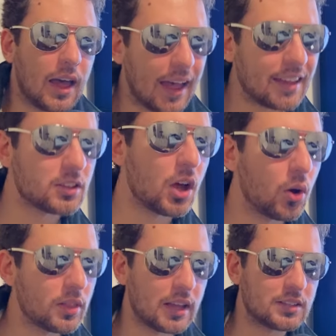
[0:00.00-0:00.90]
and
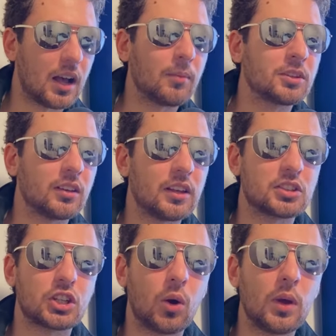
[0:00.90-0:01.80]
know that Tom
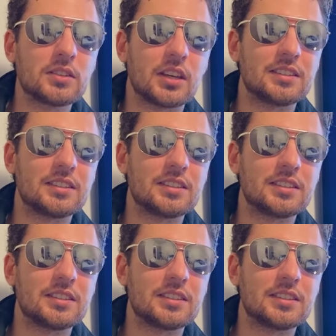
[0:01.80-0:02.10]
Telesco is a